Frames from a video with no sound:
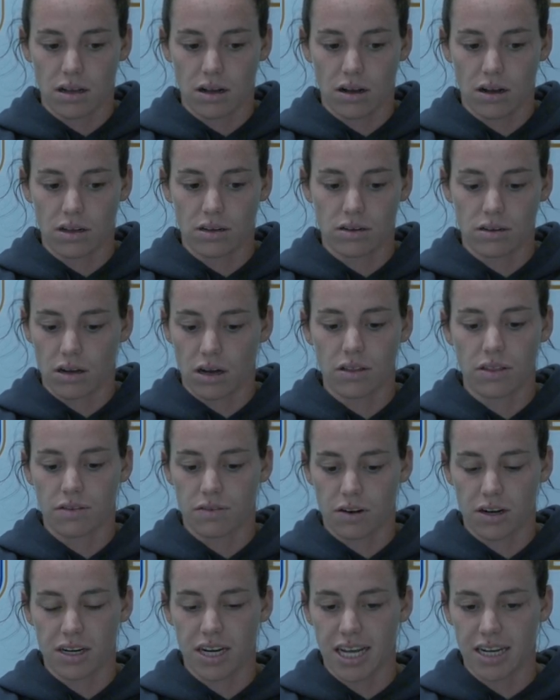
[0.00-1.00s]
on on the
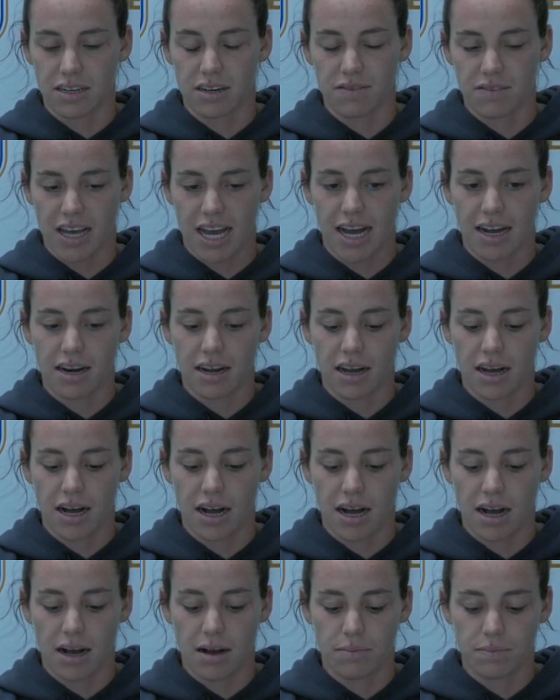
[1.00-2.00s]
front end of that
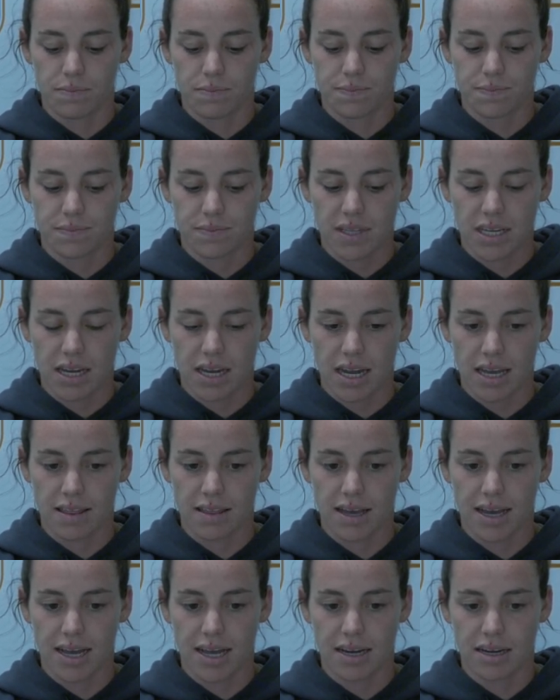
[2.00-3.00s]
um, and
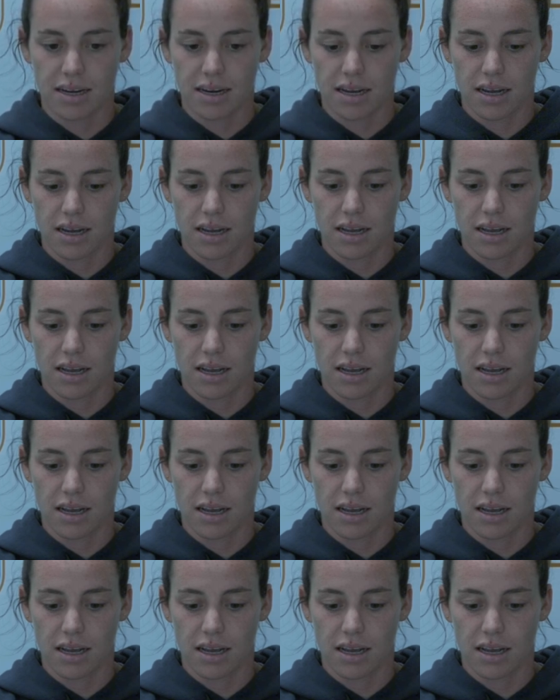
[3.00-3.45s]
then